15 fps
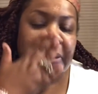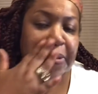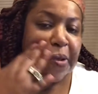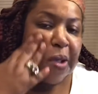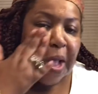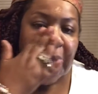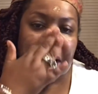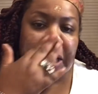you
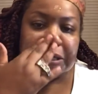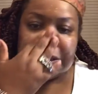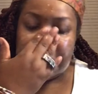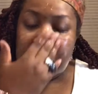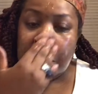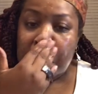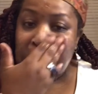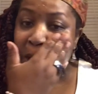guys.
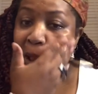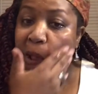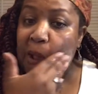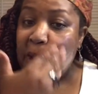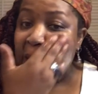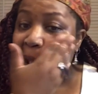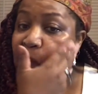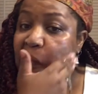
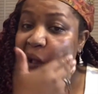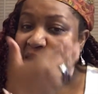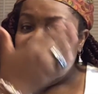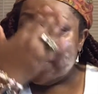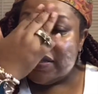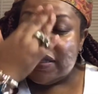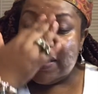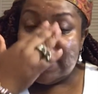
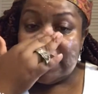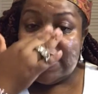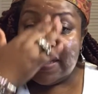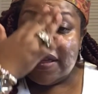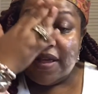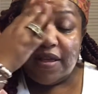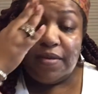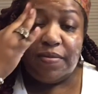Sudsing
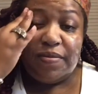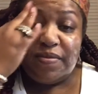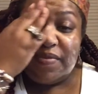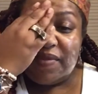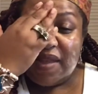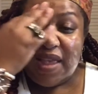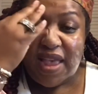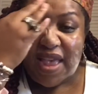up,
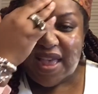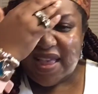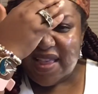okay?